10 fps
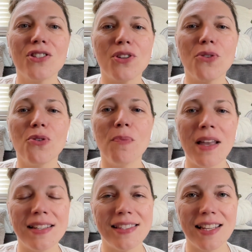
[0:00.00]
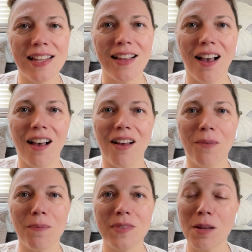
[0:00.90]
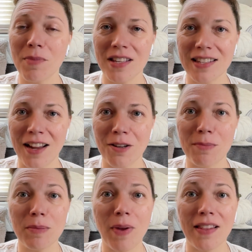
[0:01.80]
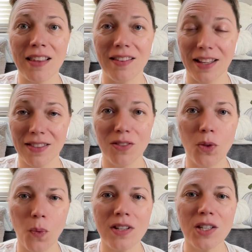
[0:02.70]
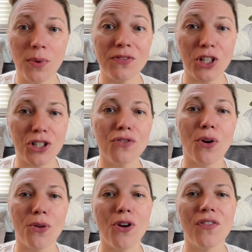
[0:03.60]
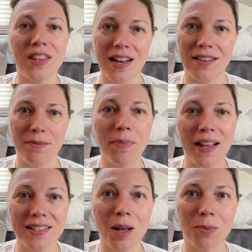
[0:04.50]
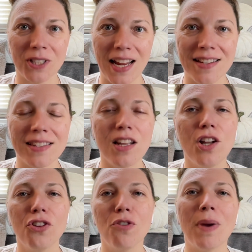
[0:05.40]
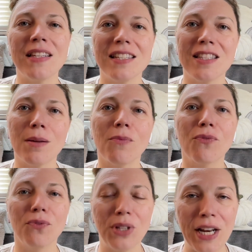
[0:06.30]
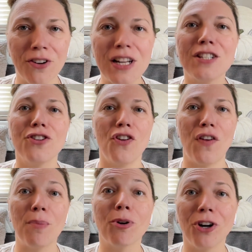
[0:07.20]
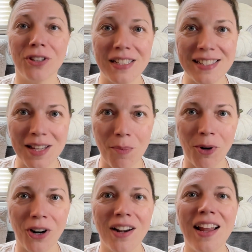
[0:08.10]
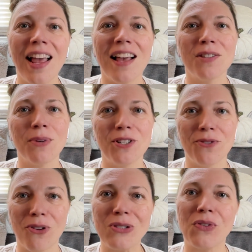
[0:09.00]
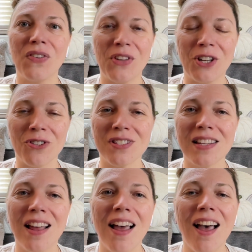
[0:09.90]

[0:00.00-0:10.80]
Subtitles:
So you may see some of these items like the ones that we've just thrown over the past couple days. You might see them later into November, early December, as we do those reveals.